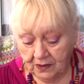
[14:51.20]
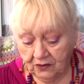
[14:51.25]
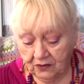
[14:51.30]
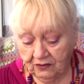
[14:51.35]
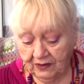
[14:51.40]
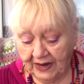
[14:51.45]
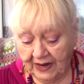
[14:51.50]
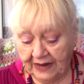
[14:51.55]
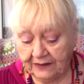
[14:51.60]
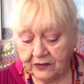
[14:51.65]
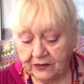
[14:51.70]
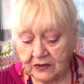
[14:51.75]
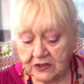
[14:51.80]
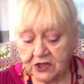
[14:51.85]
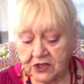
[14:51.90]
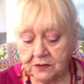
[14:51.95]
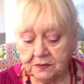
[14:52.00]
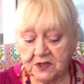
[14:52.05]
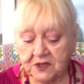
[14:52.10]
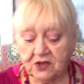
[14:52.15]
Right, if you
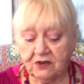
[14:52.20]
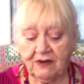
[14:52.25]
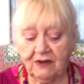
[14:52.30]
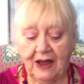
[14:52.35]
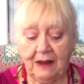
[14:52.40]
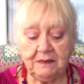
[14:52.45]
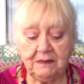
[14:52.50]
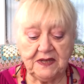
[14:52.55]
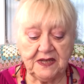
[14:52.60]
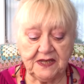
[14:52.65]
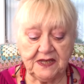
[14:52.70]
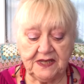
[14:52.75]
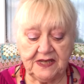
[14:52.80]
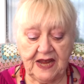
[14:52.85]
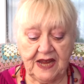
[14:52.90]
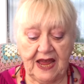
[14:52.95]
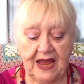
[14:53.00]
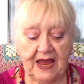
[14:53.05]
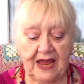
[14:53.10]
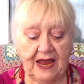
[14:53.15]
subscribe
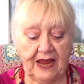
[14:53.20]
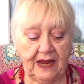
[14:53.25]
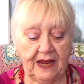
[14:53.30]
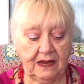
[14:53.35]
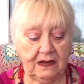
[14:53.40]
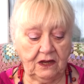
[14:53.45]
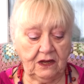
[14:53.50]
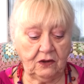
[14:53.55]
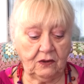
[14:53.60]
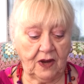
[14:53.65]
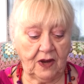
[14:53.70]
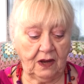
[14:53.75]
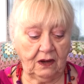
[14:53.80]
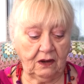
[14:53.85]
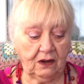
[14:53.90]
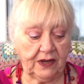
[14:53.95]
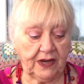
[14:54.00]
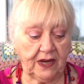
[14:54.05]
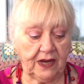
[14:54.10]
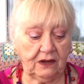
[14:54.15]
today, you are
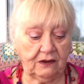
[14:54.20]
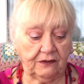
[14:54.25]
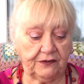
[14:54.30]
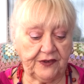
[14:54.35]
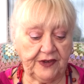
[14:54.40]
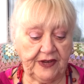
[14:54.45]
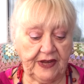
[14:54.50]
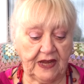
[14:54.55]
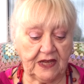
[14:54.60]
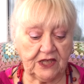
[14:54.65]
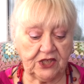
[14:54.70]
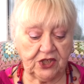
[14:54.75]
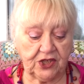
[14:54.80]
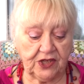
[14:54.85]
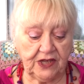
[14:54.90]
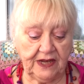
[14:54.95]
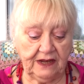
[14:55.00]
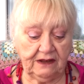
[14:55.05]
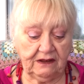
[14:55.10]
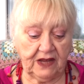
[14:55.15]
lucky enough to get a
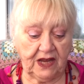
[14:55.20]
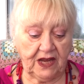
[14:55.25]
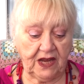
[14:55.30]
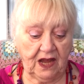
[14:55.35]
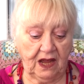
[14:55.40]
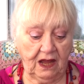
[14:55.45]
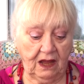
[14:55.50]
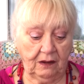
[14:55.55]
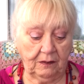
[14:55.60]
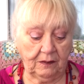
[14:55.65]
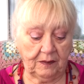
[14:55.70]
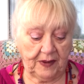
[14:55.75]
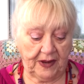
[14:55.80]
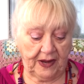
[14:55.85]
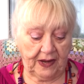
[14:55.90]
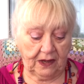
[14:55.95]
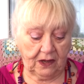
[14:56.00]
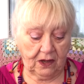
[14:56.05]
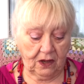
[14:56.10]
chenille yarn pack